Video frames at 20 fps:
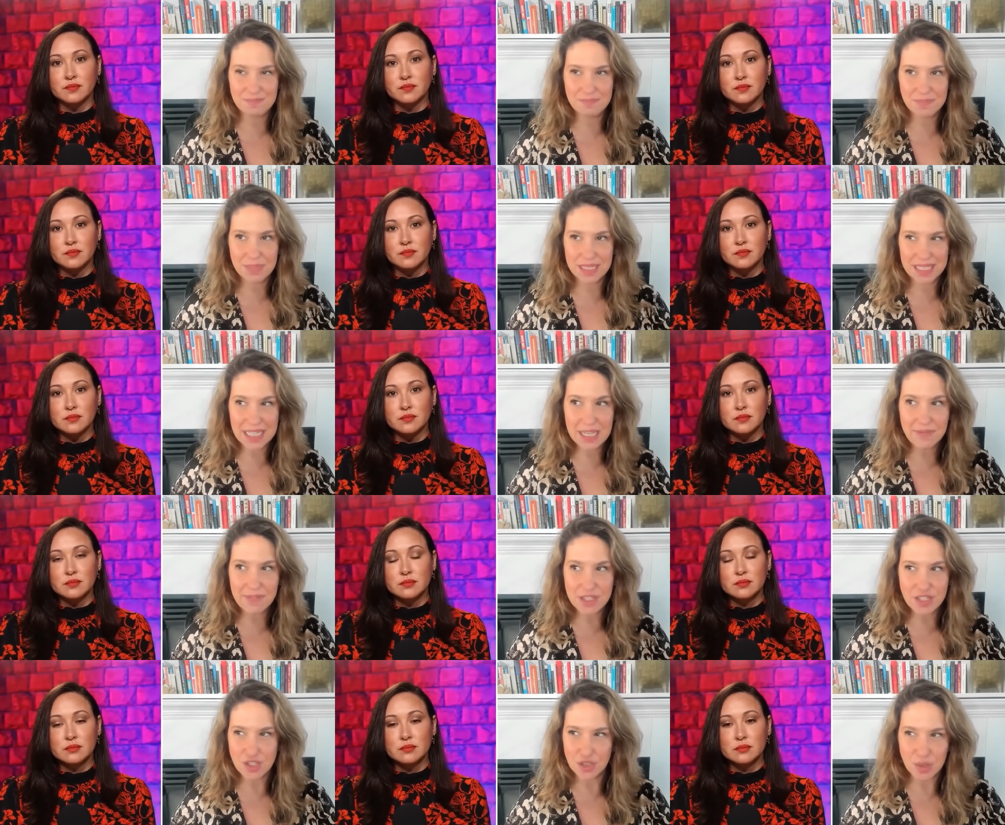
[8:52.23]
Speaker 1: believe
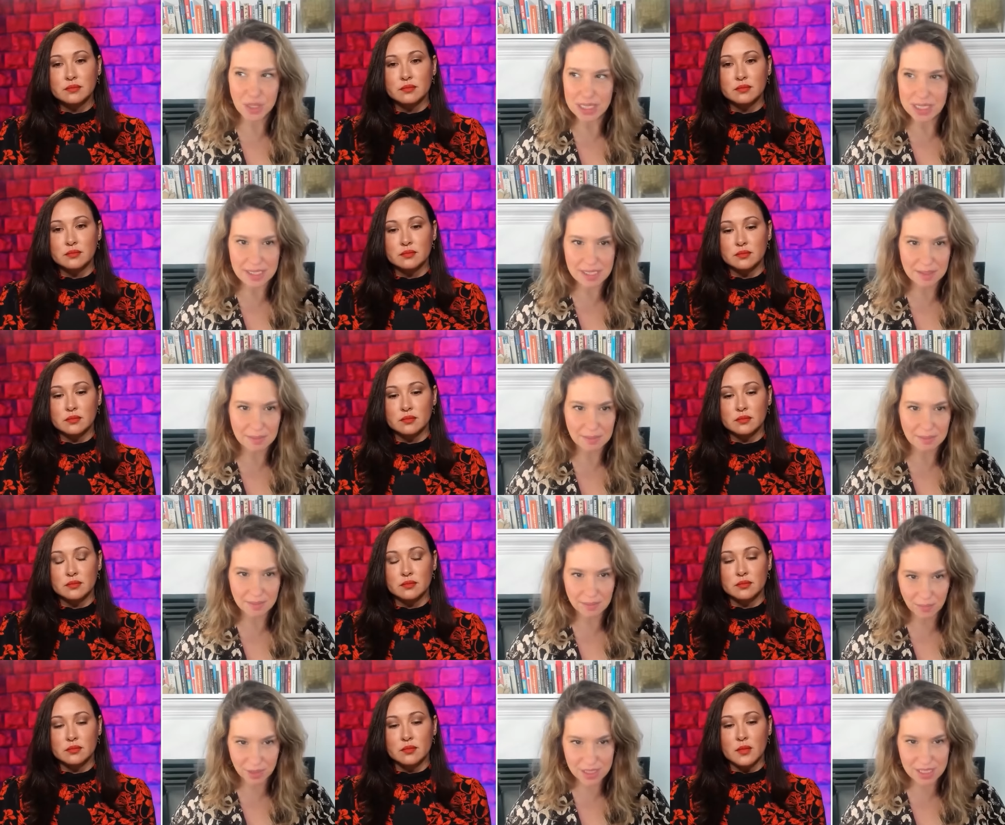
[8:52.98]
in
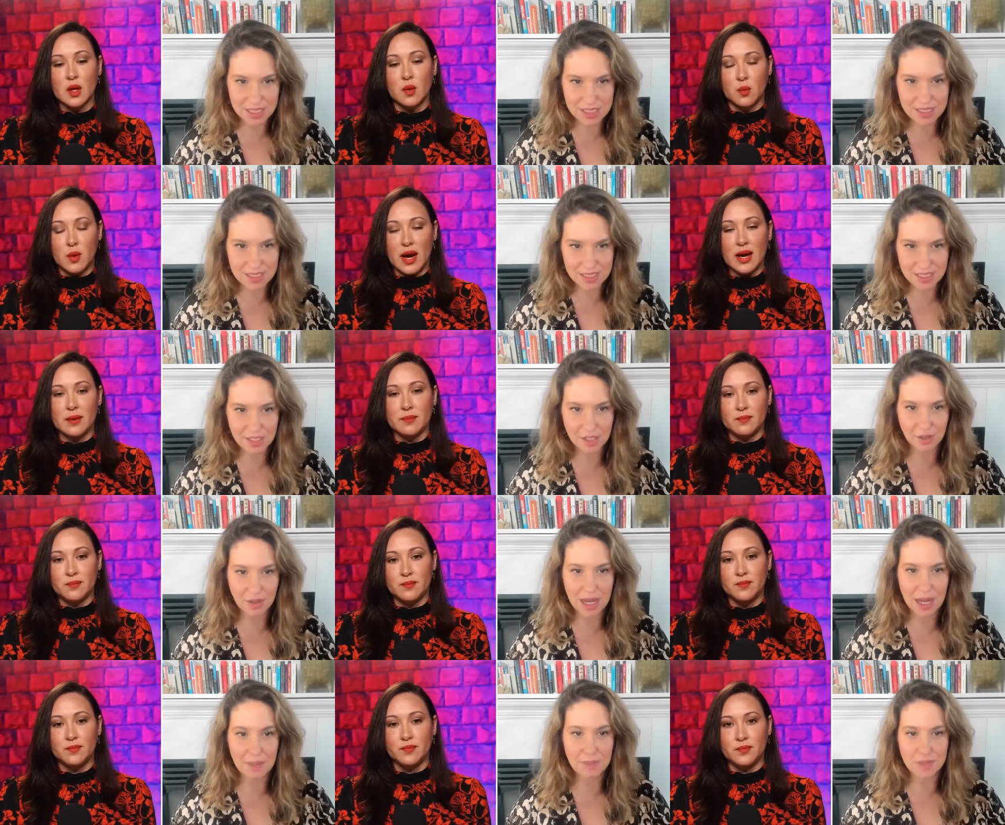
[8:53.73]
Judaism, which is right. you
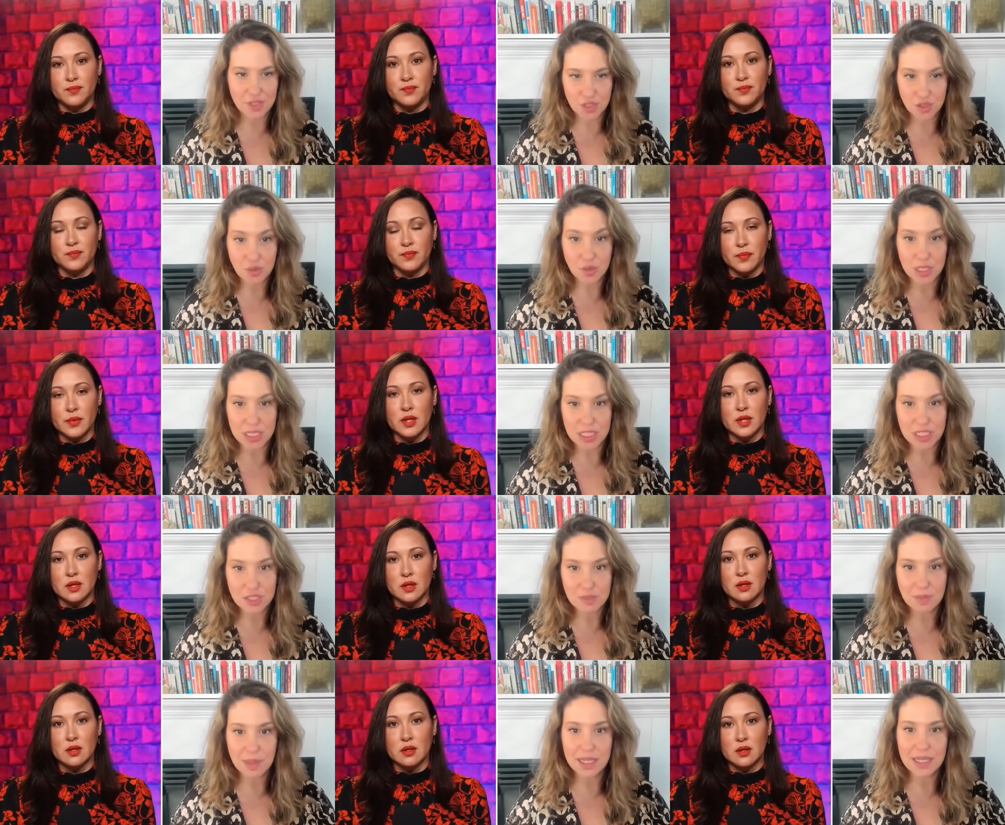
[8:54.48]
know I'm
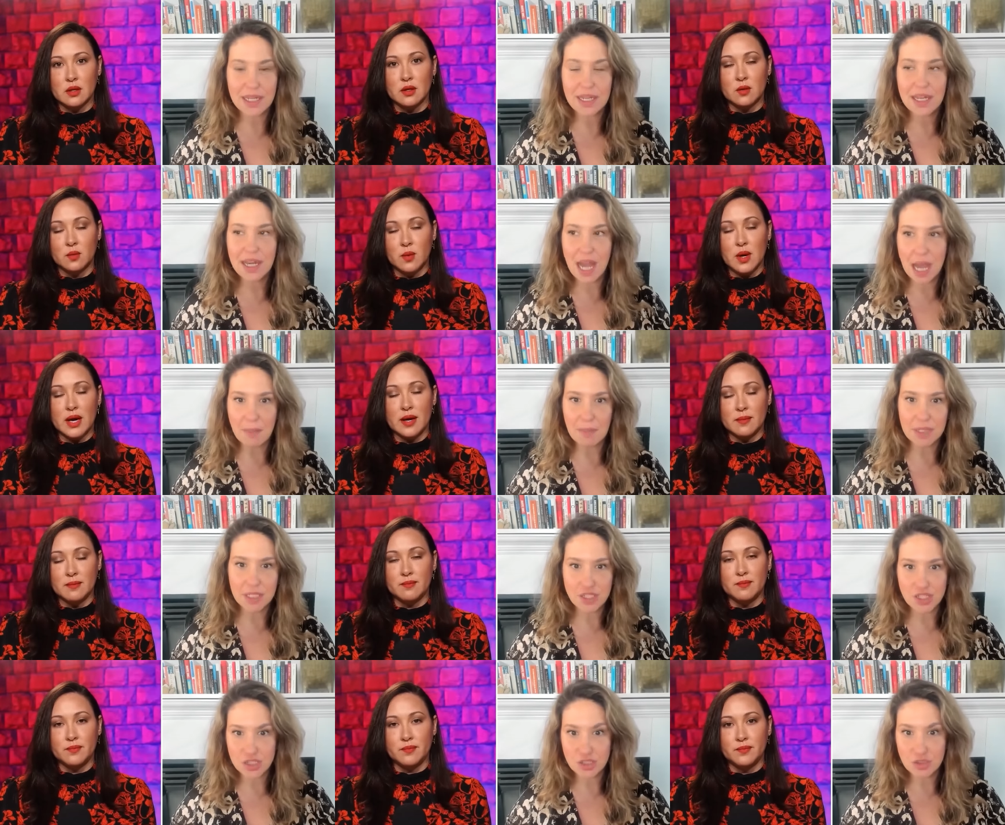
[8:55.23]
Jewish, but right. I'm
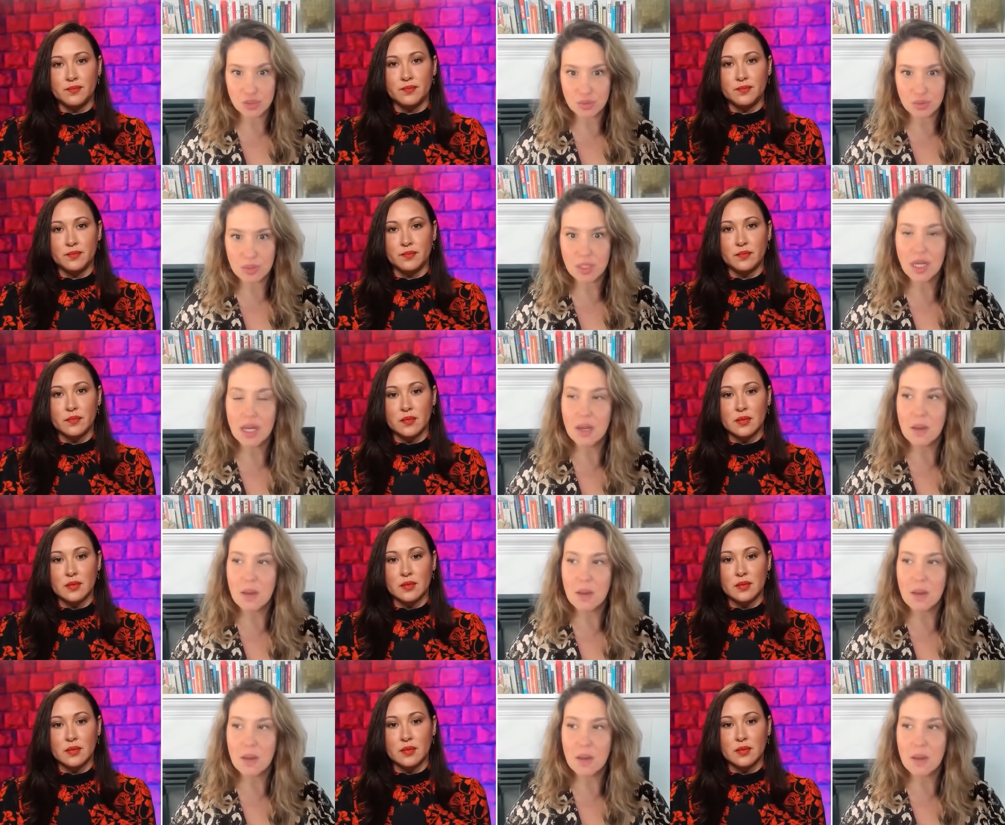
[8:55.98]
a Jew.